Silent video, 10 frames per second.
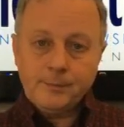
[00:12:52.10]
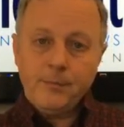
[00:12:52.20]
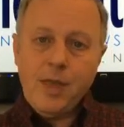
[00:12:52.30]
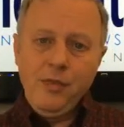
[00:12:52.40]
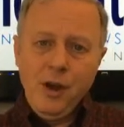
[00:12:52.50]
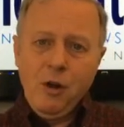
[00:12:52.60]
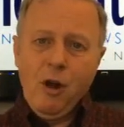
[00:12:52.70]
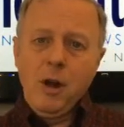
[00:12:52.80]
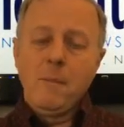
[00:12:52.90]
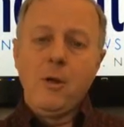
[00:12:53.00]
there are
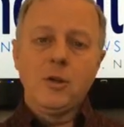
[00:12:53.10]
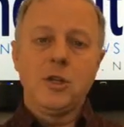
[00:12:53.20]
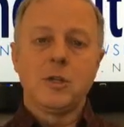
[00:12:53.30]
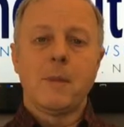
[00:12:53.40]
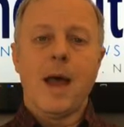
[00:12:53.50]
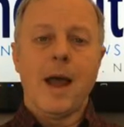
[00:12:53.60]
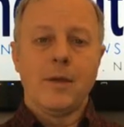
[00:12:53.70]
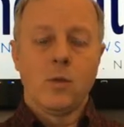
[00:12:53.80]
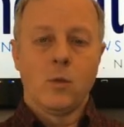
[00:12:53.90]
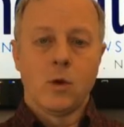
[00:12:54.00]
emotions behind the
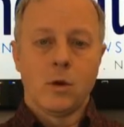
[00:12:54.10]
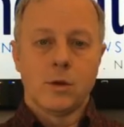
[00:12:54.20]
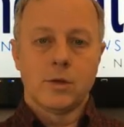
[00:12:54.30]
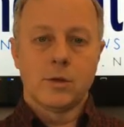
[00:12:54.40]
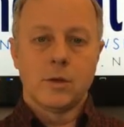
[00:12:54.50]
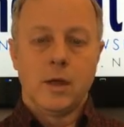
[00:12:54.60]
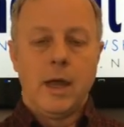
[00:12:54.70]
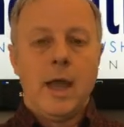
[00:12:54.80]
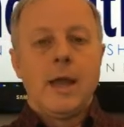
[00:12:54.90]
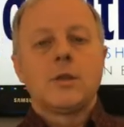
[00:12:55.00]
words.
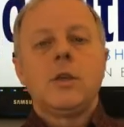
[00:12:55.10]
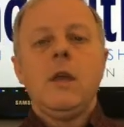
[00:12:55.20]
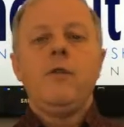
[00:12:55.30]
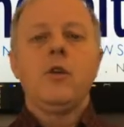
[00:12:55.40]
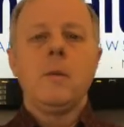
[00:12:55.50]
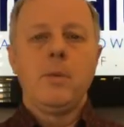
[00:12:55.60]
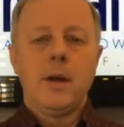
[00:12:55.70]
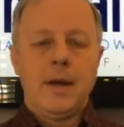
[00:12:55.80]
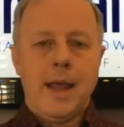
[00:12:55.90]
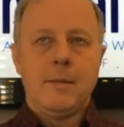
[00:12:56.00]
See if you can put a
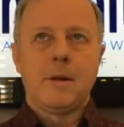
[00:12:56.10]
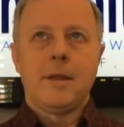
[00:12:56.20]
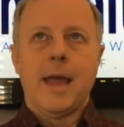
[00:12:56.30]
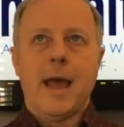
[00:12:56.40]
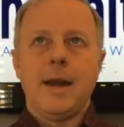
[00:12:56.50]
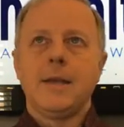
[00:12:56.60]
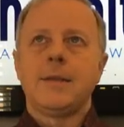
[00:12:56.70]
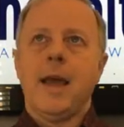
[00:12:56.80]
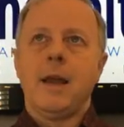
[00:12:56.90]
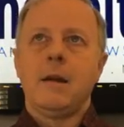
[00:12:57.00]
name to that. Is
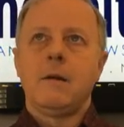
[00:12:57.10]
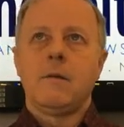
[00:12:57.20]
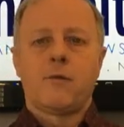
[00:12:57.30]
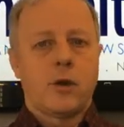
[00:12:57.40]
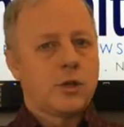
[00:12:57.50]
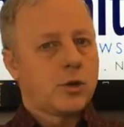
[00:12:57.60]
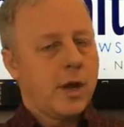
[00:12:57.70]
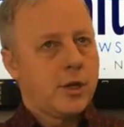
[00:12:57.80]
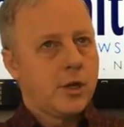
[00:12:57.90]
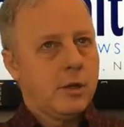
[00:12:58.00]
that
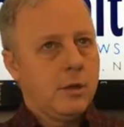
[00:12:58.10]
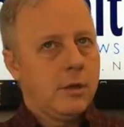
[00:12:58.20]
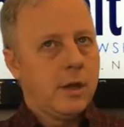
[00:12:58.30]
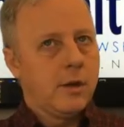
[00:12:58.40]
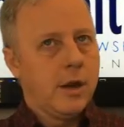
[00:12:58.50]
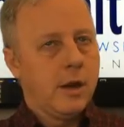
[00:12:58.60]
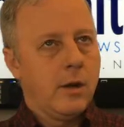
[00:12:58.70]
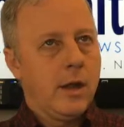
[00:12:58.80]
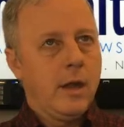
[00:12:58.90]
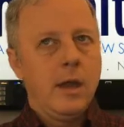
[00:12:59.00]
frustration that you're
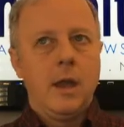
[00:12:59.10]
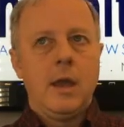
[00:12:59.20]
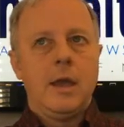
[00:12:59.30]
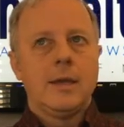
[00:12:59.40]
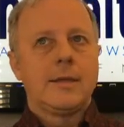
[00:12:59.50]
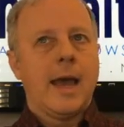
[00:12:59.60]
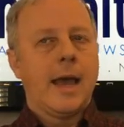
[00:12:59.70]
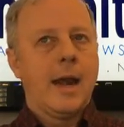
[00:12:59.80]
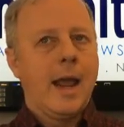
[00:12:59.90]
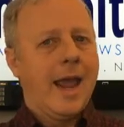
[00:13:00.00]
hearing? Is
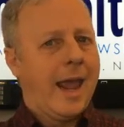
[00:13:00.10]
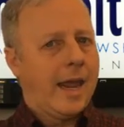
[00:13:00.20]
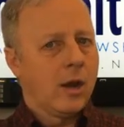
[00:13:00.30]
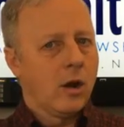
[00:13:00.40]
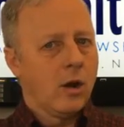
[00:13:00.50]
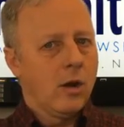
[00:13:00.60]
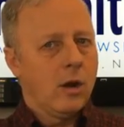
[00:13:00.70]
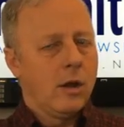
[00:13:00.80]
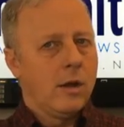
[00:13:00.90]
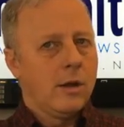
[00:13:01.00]
that anger
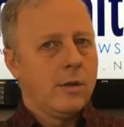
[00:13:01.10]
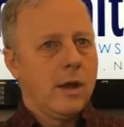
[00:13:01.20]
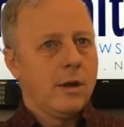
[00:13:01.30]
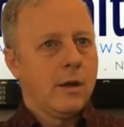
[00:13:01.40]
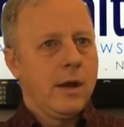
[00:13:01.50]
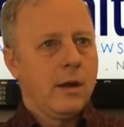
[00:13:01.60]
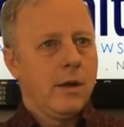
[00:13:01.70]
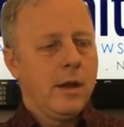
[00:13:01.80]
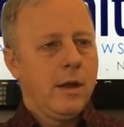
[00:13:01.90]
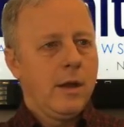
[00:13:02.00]
that you're
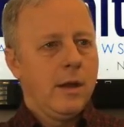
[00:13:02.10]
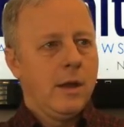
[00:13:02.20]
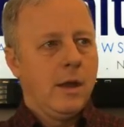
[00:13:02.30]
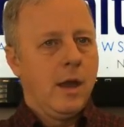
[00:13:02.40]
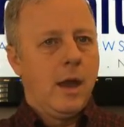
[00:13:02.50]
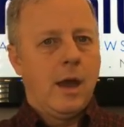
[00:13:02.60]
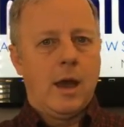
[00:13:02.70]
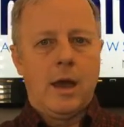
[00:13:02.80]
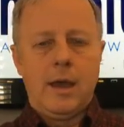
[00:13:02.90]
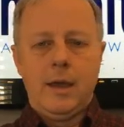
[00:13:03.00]
hearing?
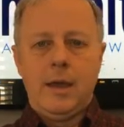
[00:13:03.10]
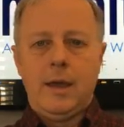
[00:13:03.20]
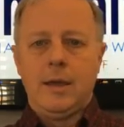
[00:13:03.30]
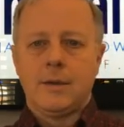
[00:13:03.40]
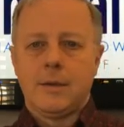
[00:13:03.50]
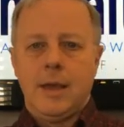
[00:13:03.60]
Is